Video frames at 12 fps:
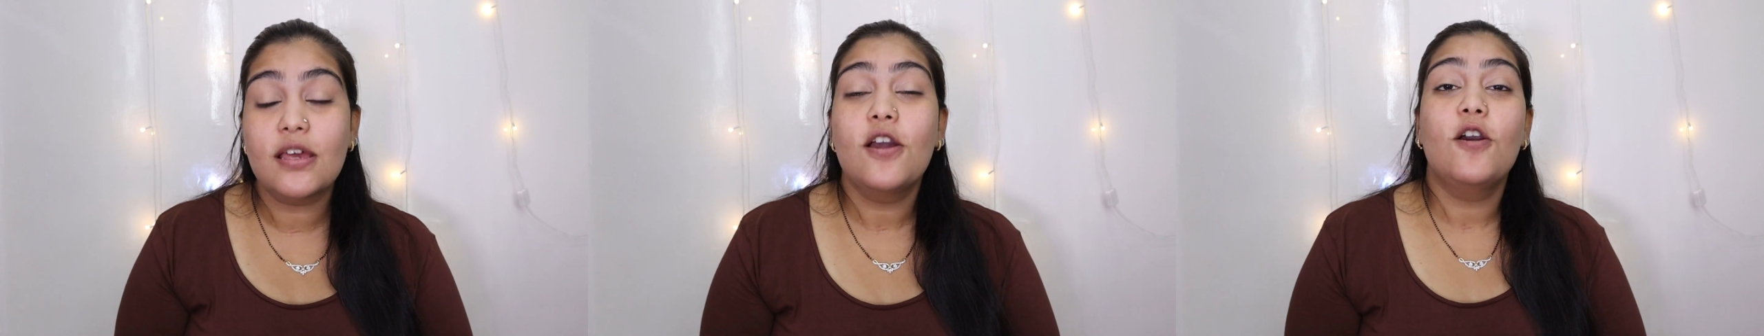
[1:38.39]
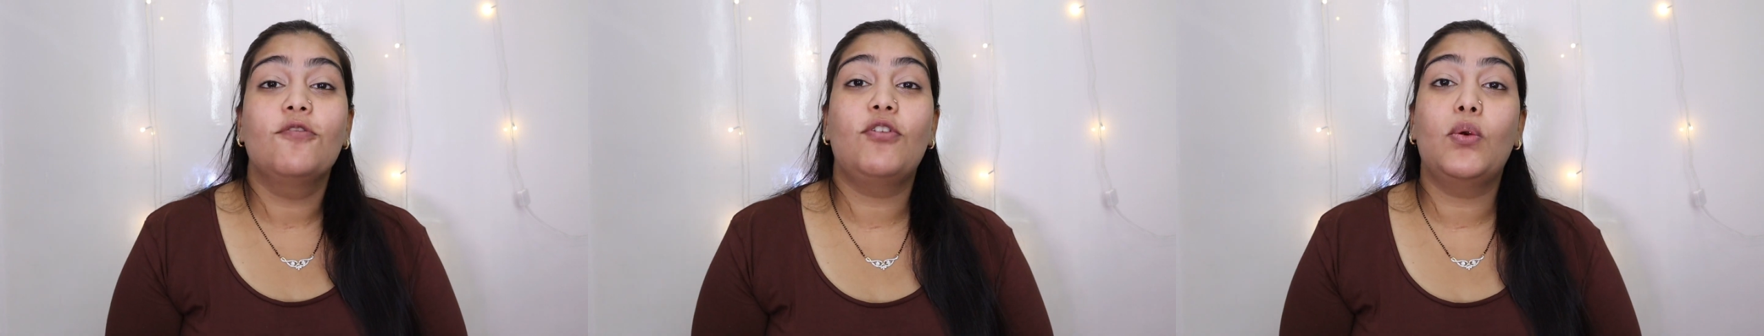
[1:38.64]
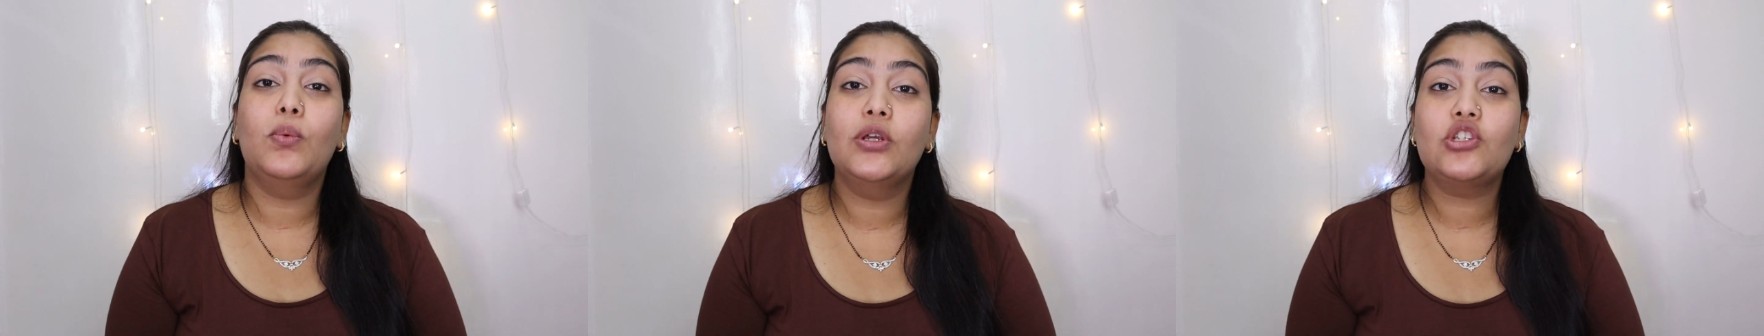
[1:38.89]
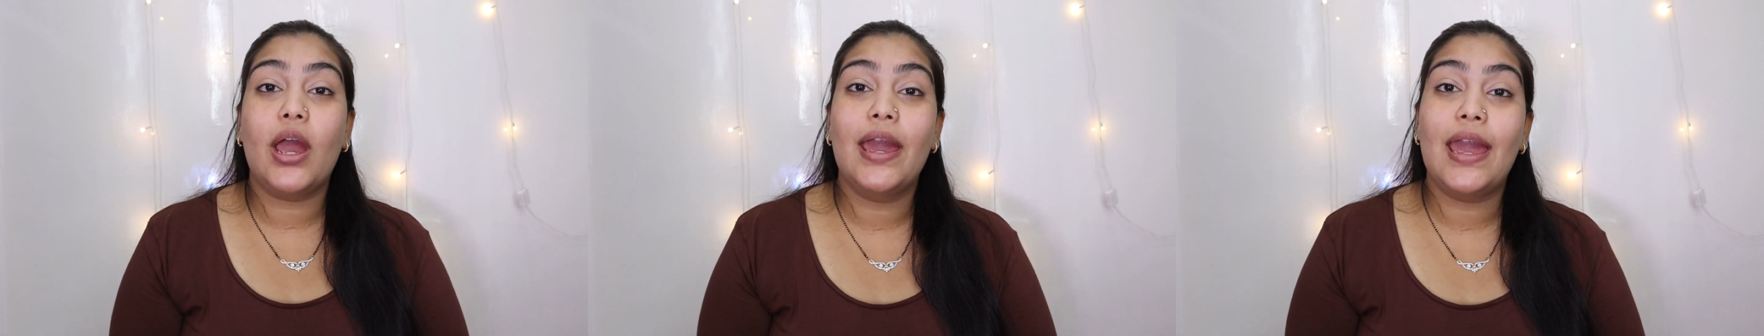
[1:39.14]
for
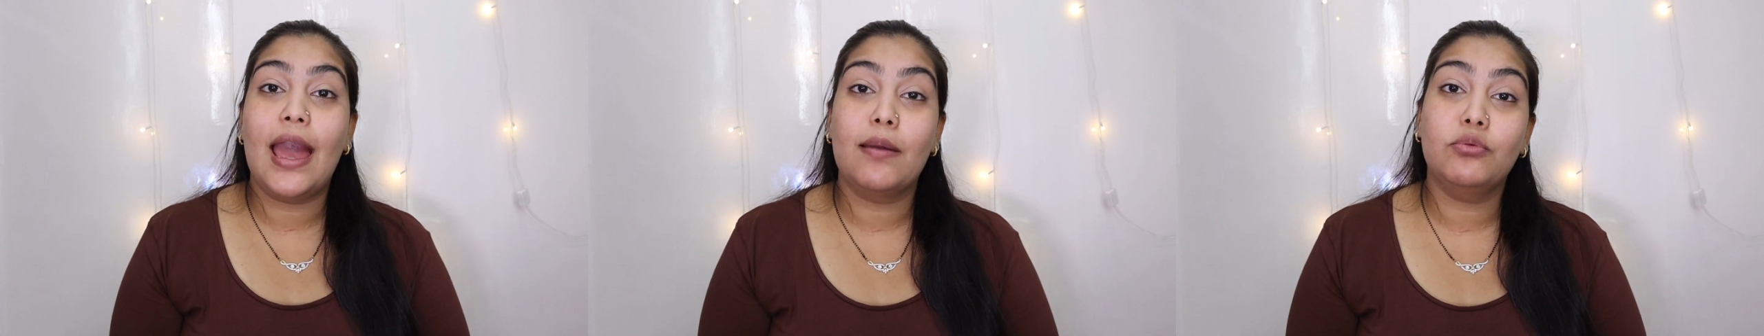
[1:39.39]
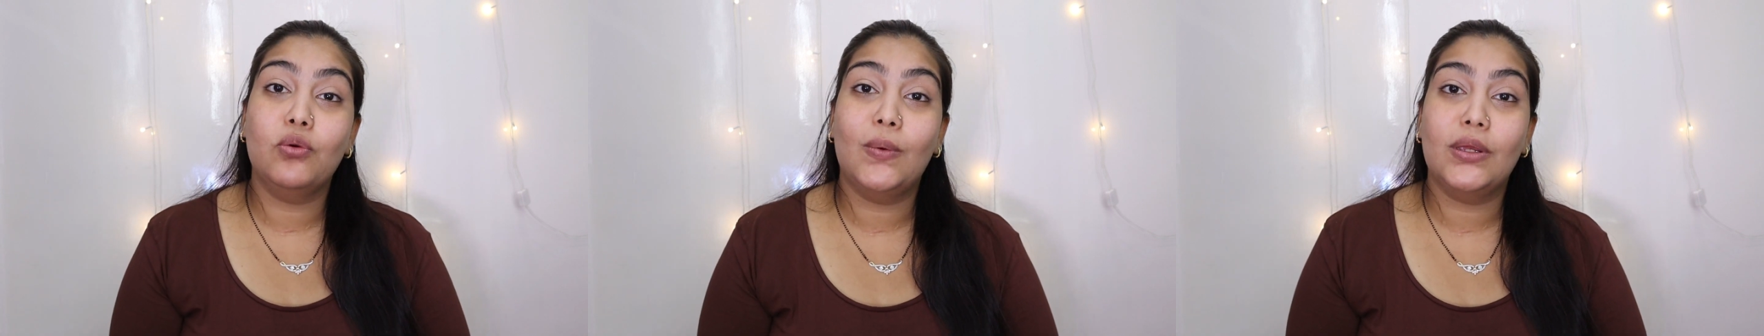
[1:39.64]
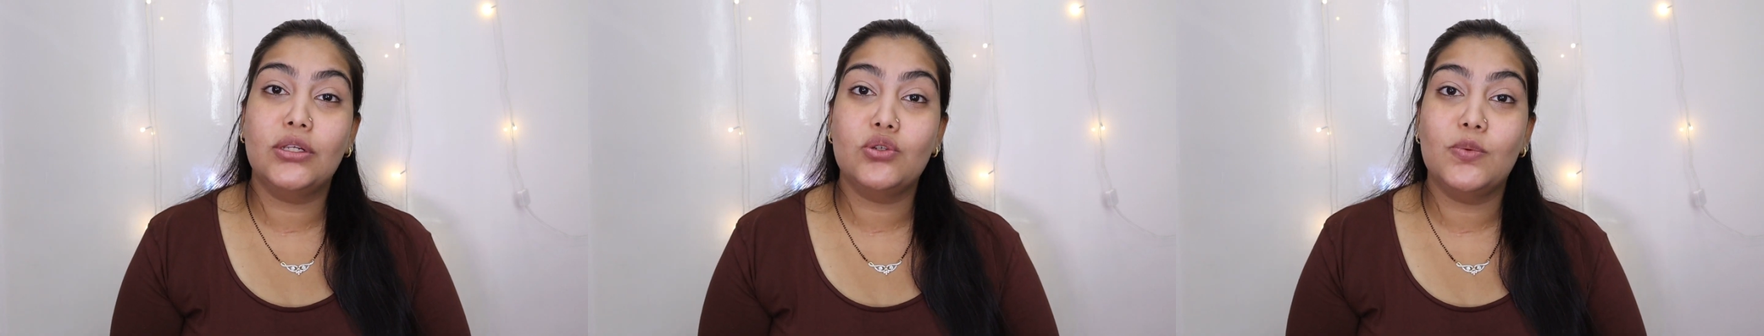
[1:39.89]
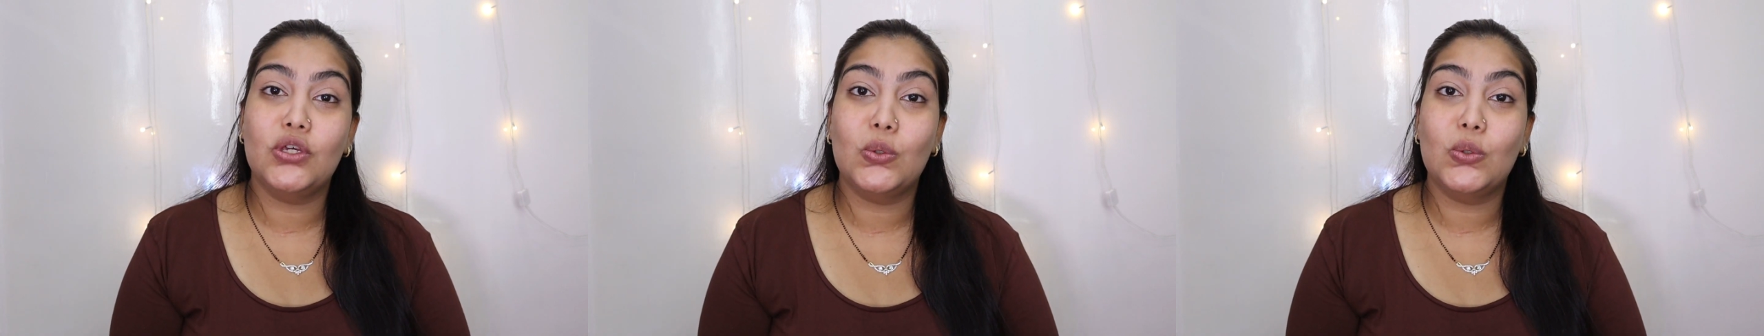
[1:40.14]
which I am going to be